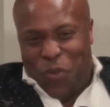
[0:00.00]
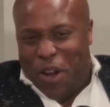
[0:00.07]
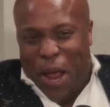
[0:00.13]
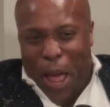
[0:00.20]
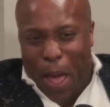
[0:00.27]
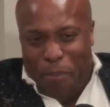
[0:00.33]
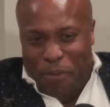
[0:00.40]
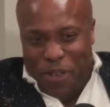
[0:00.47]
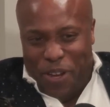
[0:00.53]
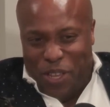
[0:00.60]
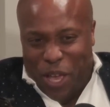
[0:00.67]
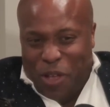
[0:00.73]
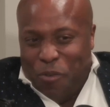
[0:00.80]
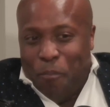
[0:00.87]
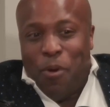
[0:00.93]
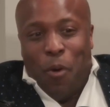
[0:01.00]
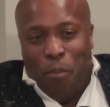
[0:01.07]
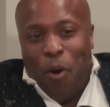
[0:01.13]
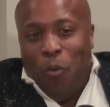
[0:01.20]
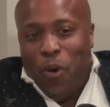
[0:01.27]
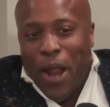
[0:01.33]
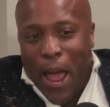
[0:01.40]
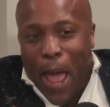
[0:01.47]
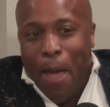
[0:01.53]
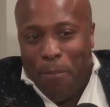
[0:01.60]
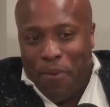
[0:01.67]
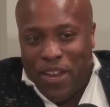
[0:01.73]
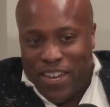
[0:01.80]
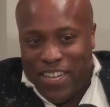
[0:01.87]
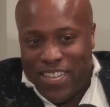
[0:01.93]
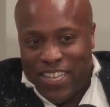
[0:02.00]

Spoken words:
So what happened? But what happened?